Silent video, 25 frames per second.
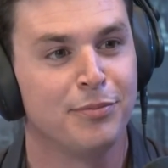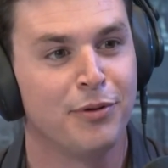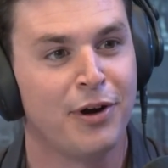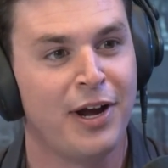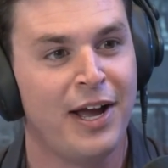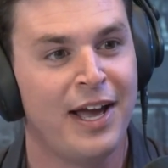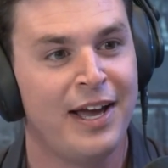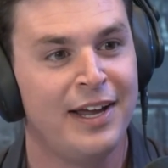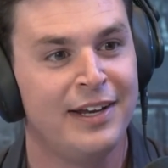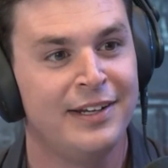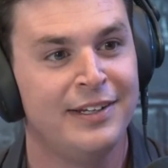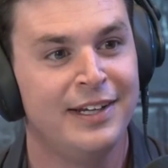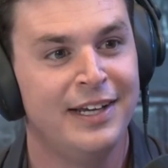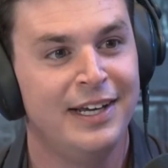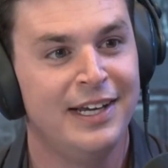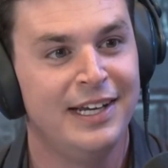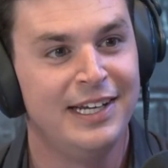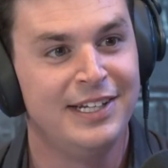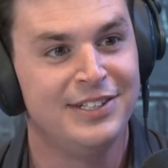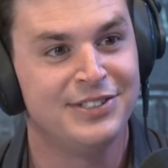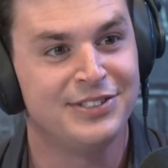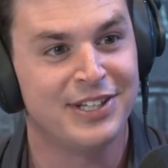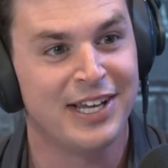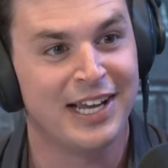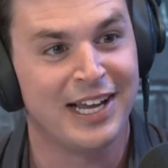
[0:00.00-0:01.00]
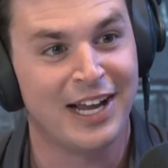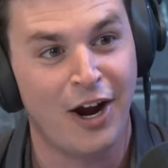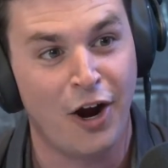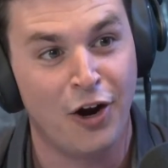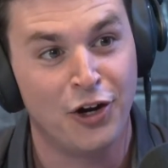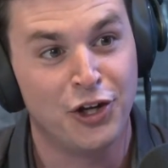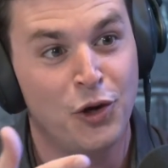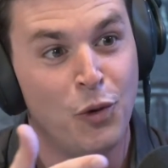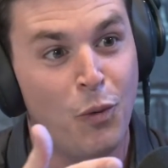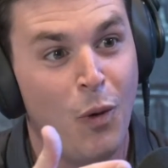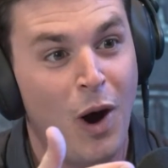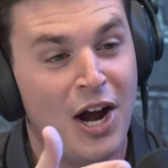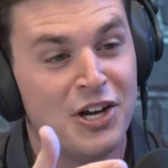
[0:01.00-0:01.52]
Brad? And he's we like, get a Are
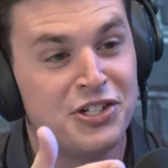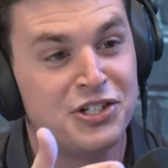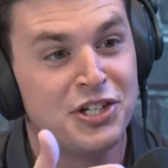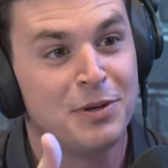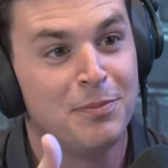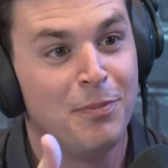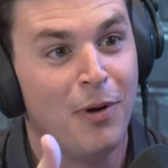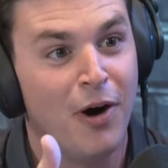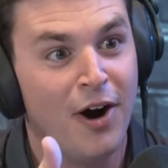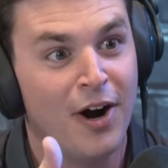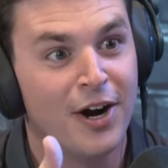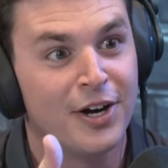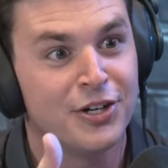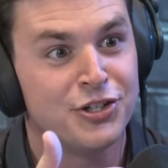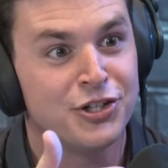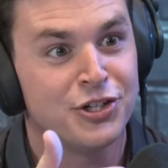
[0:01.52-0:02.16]
you watching March?